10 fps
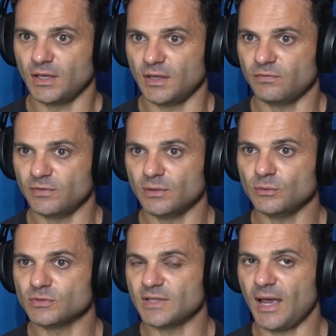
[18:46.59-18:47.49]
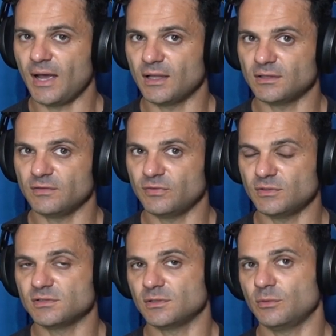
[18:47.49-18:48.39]
If you lose that, if you
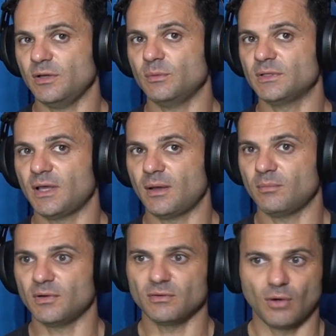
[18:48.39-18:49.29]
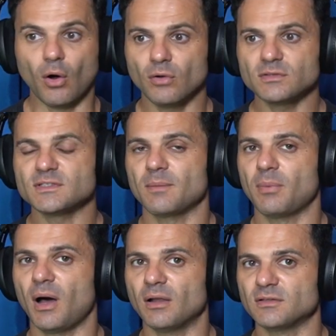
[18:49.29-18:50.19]
disagree with them on some
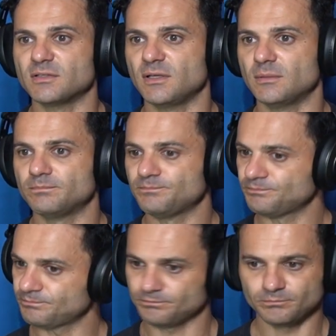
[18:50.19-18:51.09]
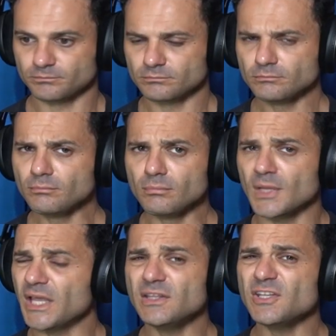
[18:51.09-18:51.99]
policy,
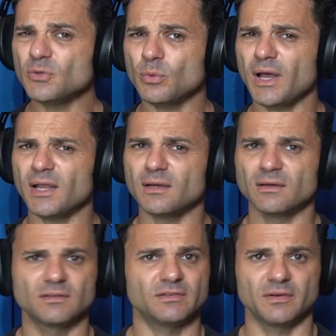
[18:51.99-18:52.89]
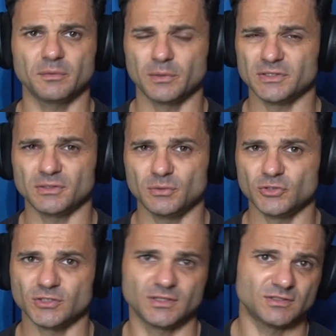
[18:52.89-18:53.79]
in the UN, there are
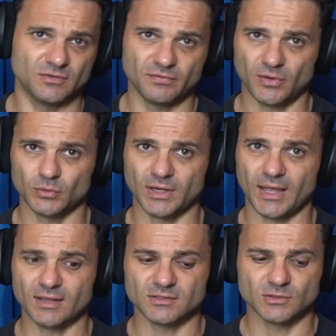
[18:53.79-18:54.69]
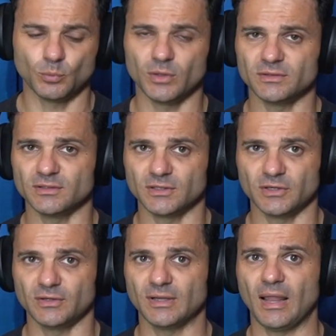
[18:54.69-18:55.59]
resolutions, you vote against what the
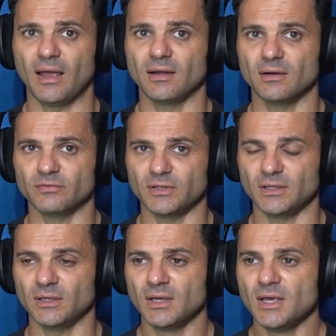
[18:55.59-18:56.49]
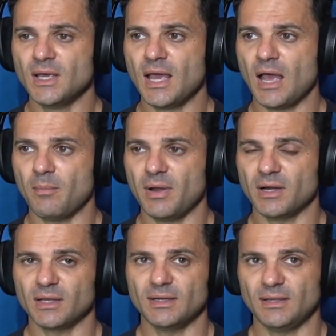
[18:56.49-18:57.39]
current line of the
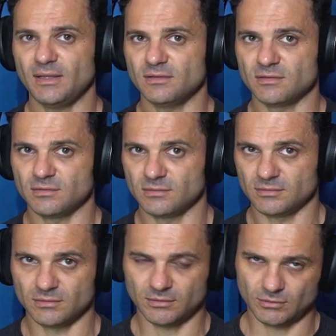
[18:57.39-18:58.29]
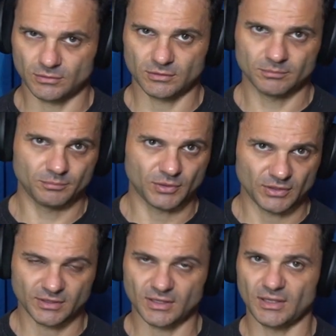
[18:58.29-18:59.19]
American elites or
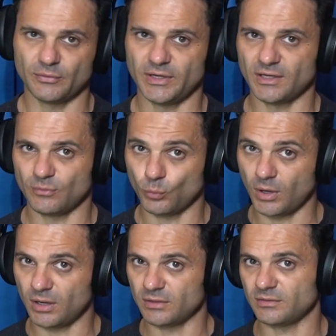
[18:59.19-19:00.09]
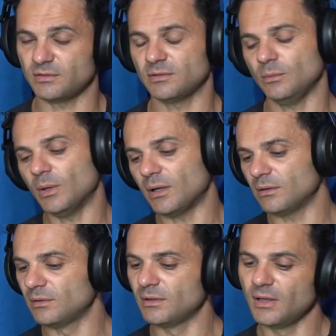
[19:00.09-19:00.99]
political arena want, well,